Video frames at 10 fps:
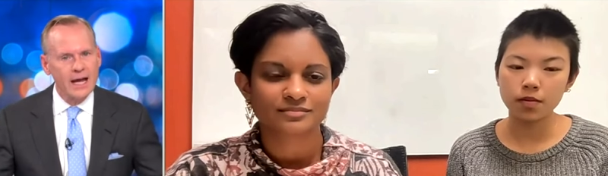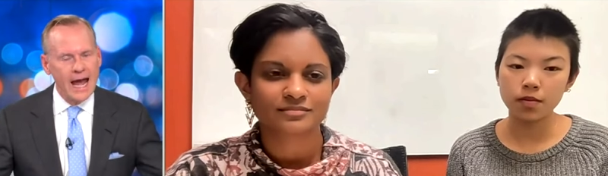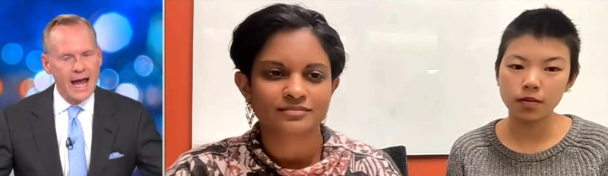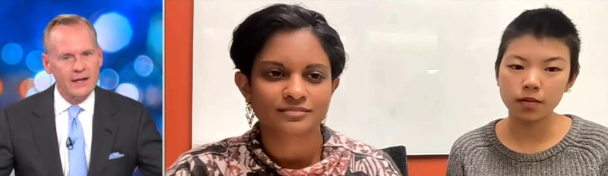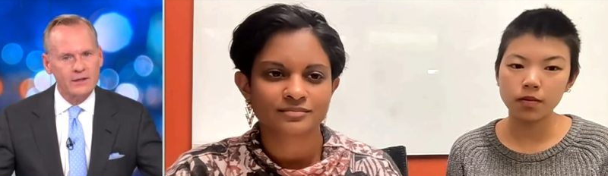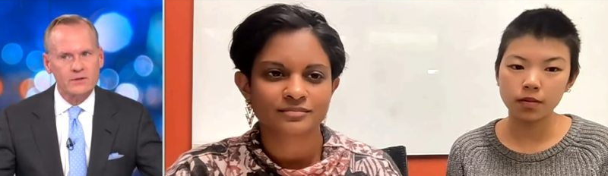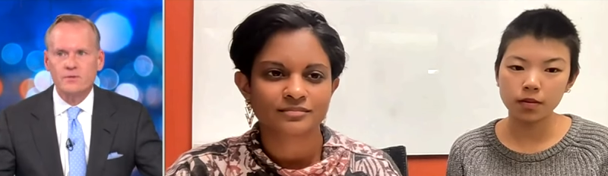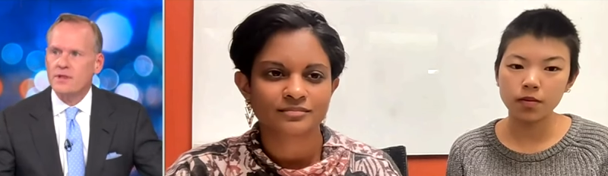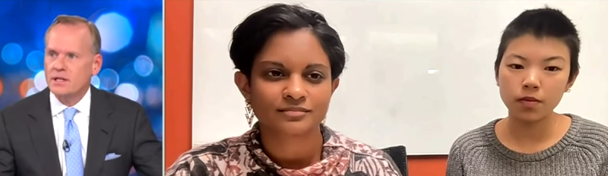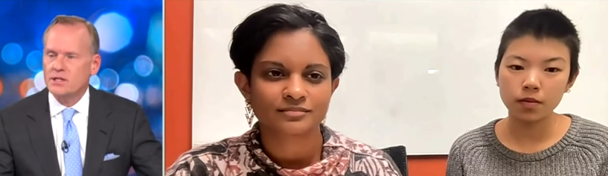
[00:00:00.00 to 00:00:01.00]
Speaker 1: and
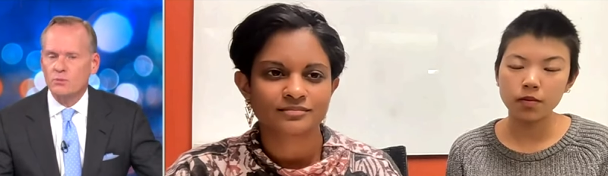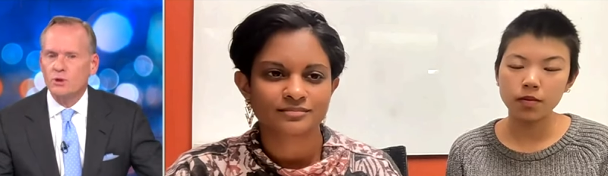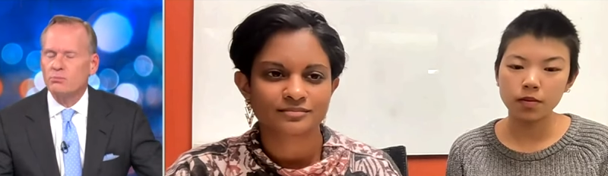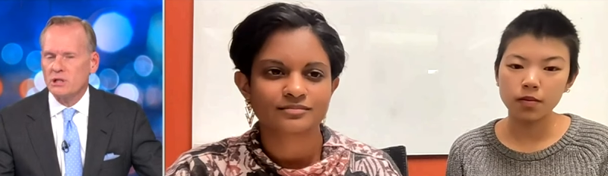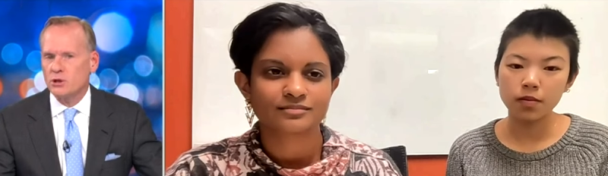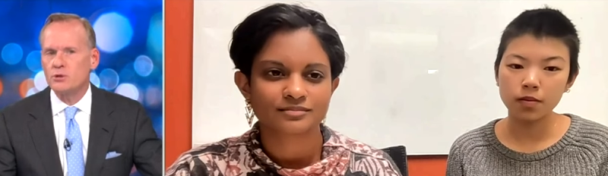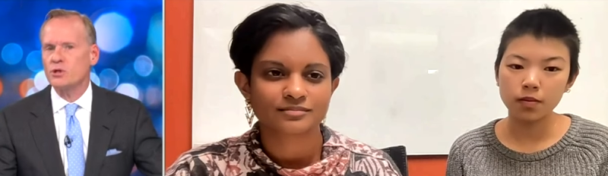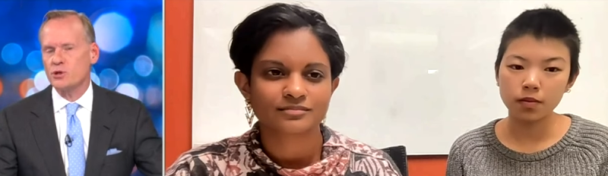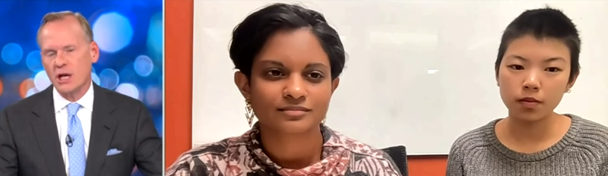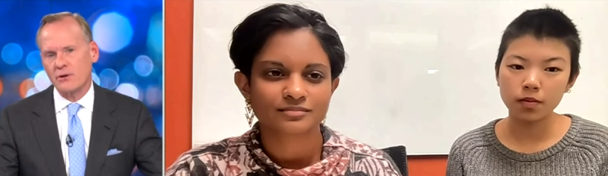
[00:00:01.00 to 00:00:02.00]
things that wouldn't be
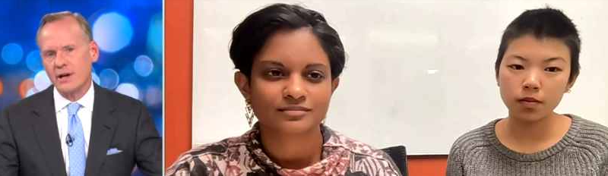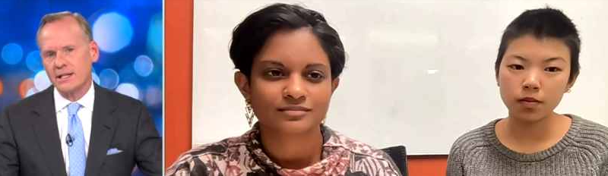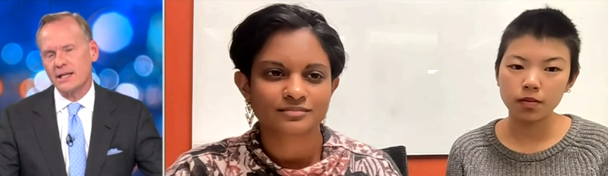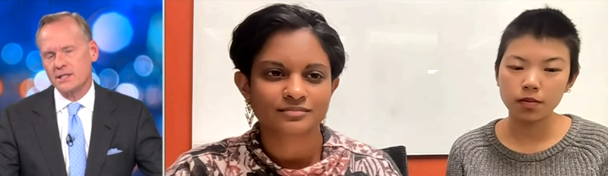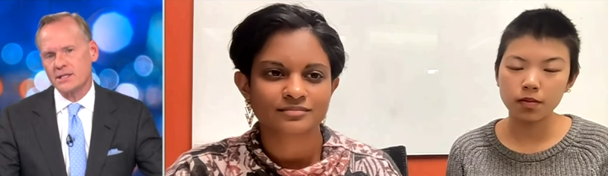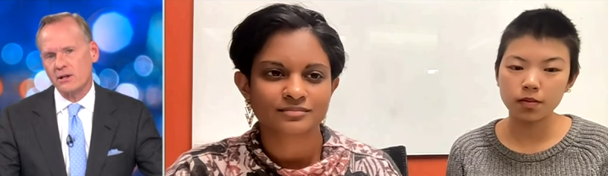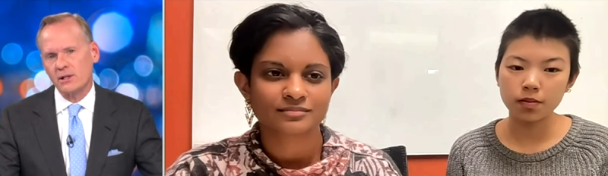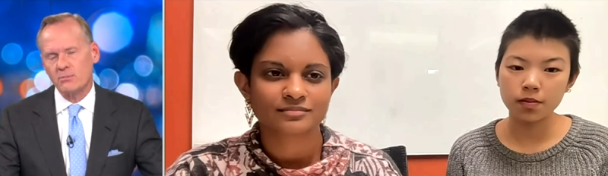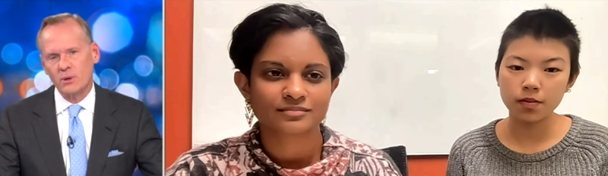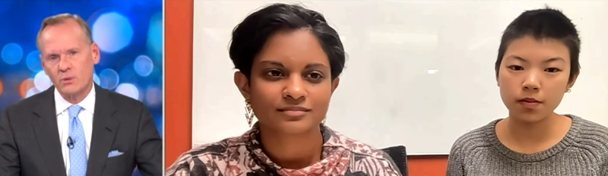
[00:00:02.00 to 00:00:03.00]
user generated
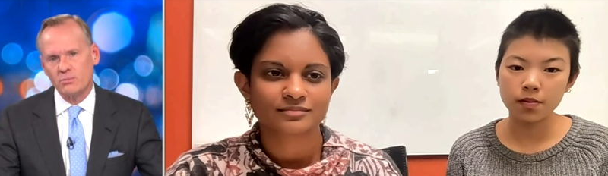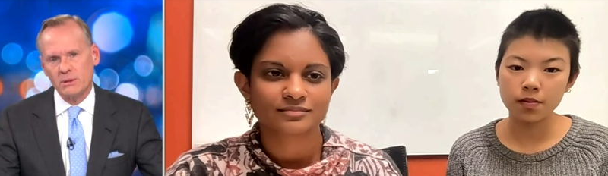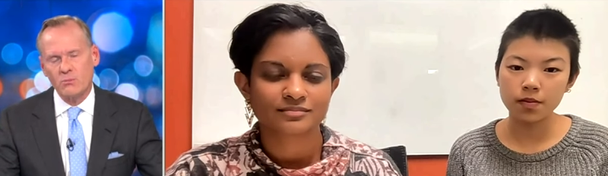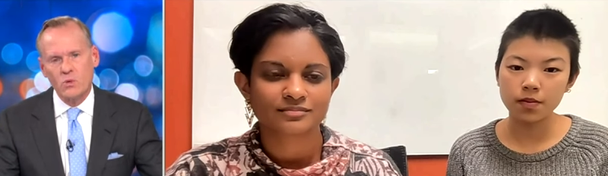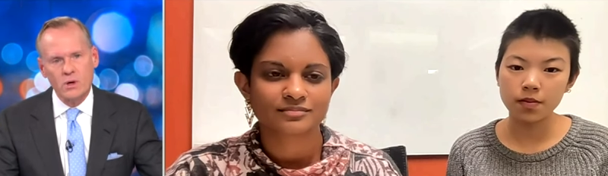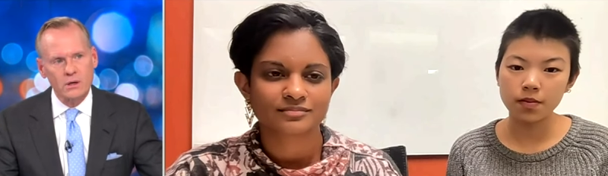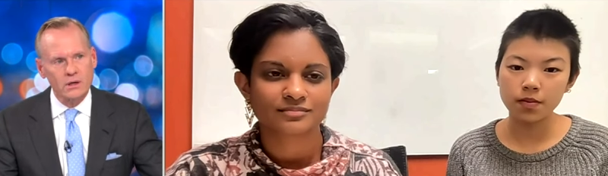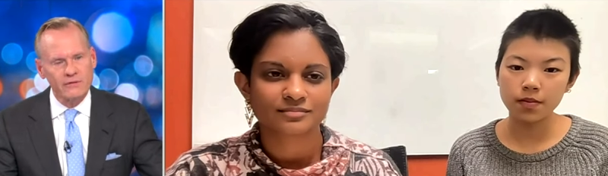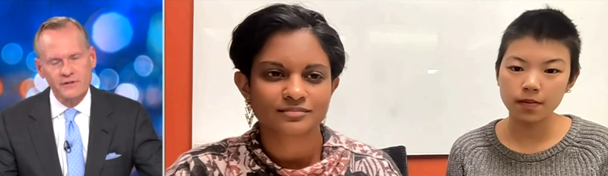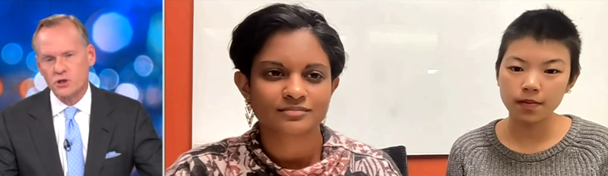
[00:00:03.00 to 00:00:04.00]
necessarily, but would be more
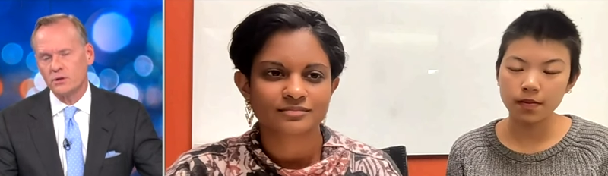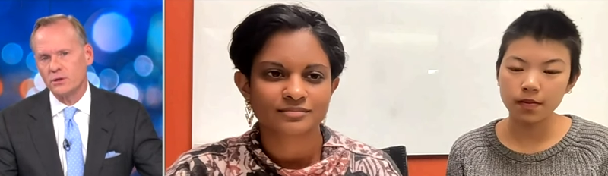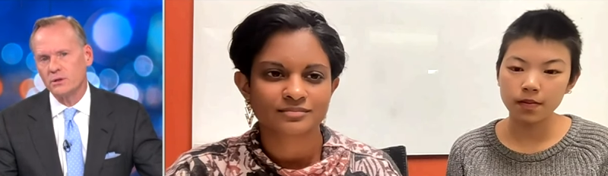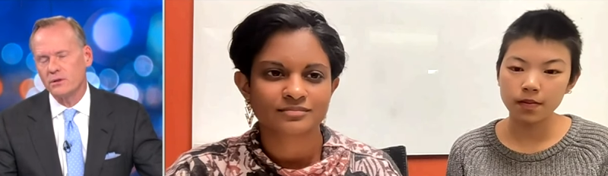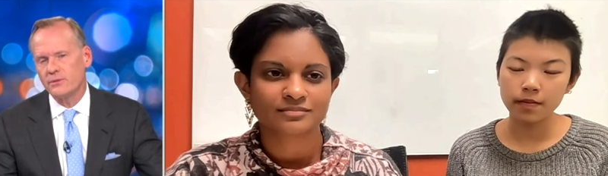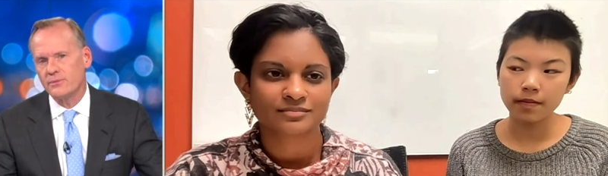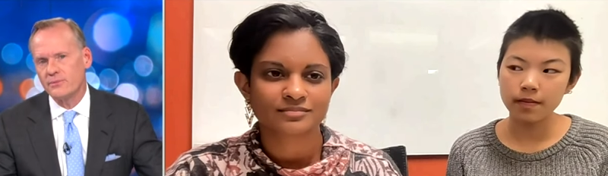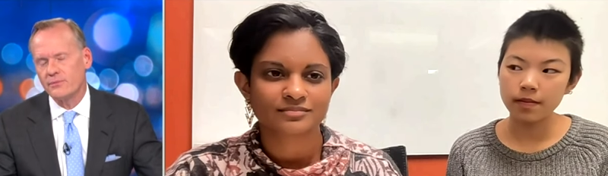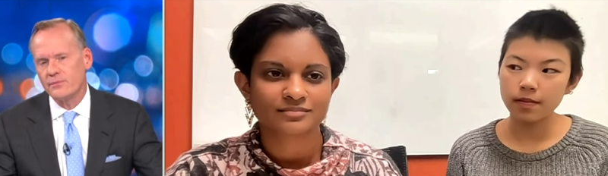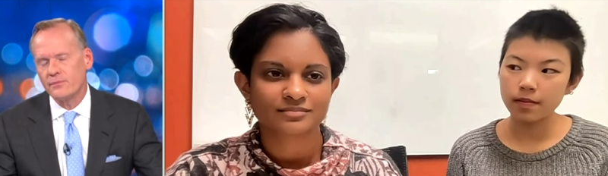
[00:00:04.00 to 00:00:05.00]
official?
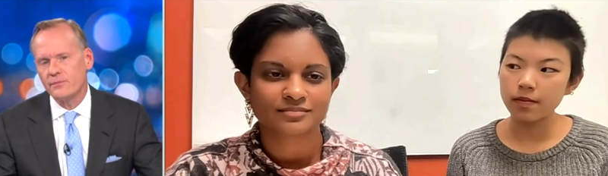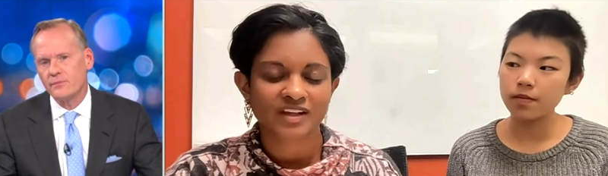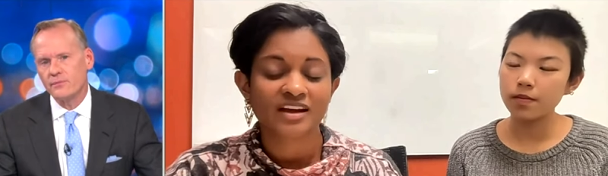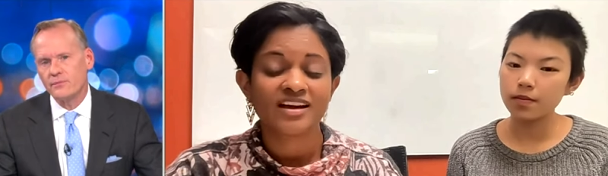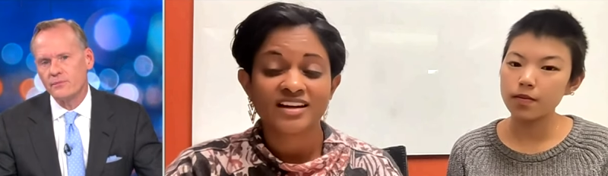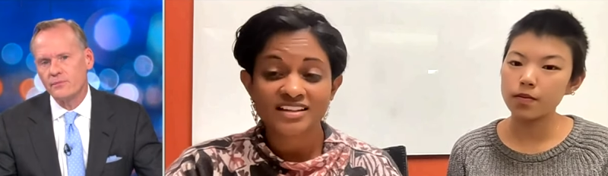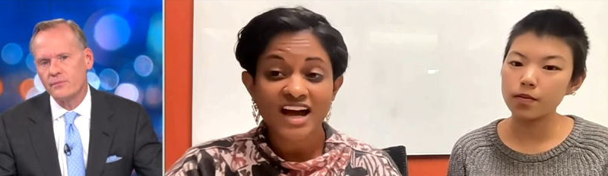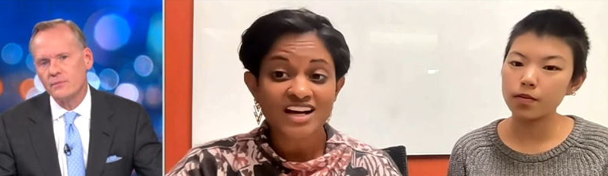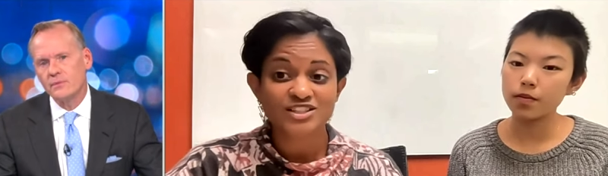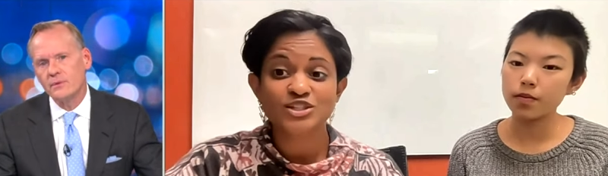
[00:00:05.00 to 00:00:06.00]

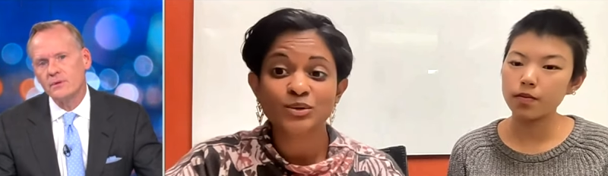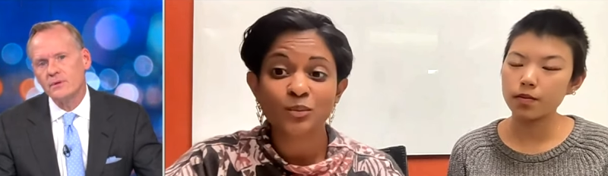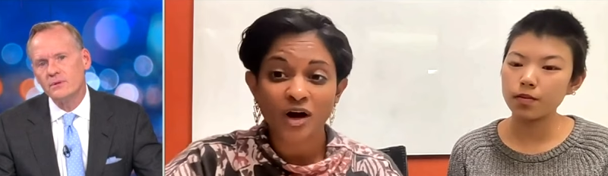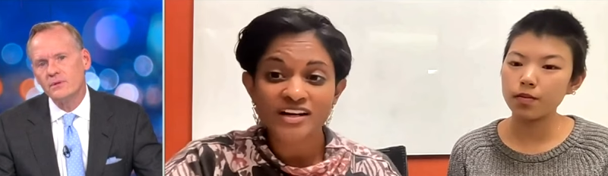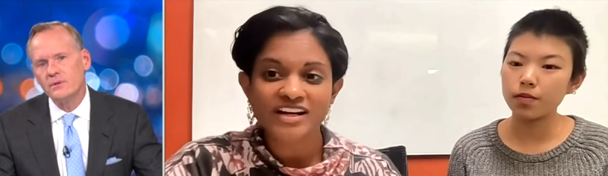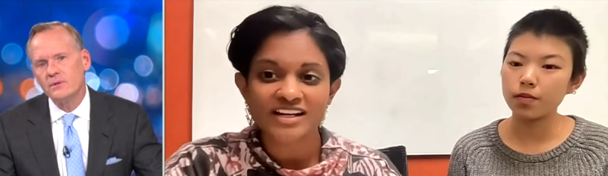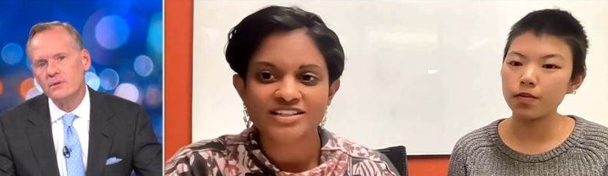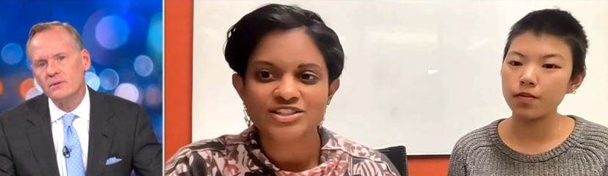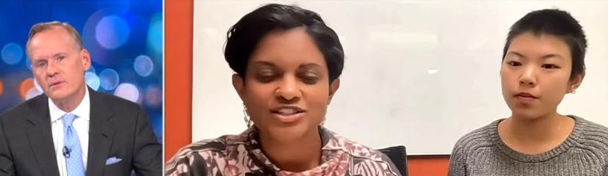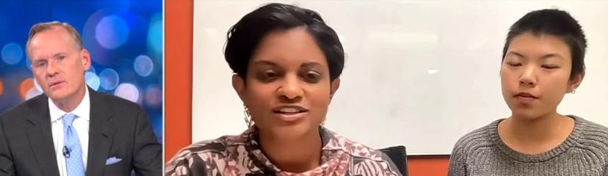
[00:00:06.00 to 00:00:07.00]
Speaker 2: Yeah, so one
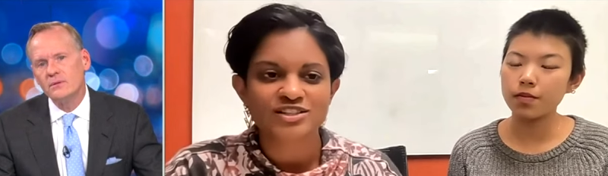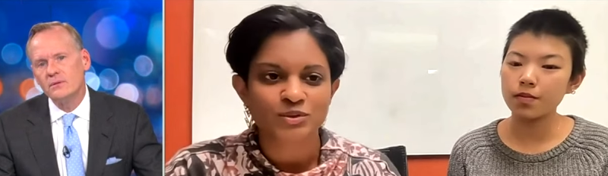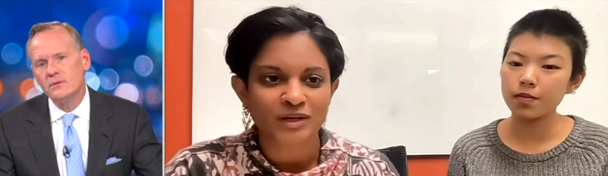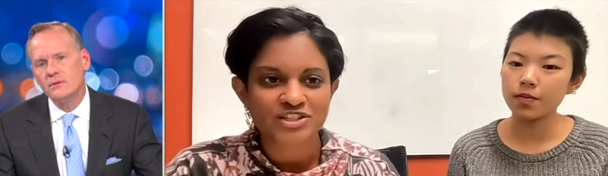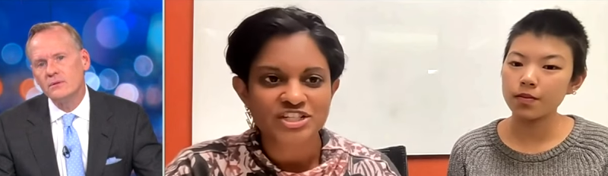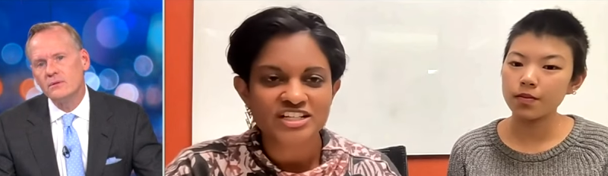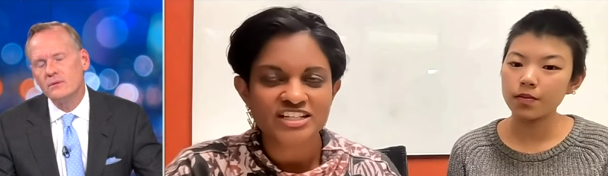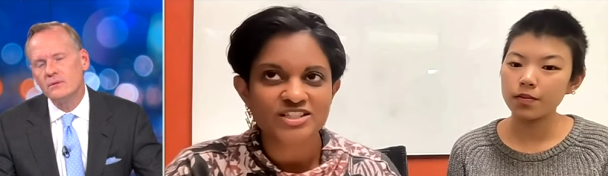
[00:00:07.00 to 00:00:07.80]
answer to this question